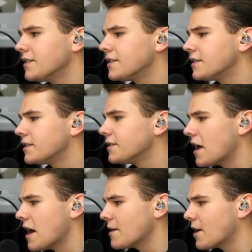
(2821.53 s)

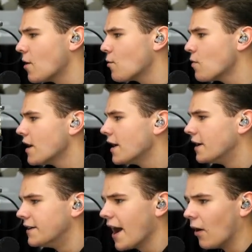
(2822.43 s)
Yes. There we go.
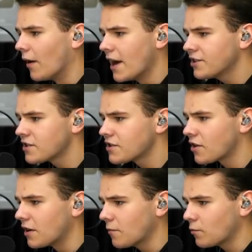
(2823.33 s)
Now, engine
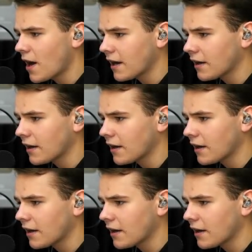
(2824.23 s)
start.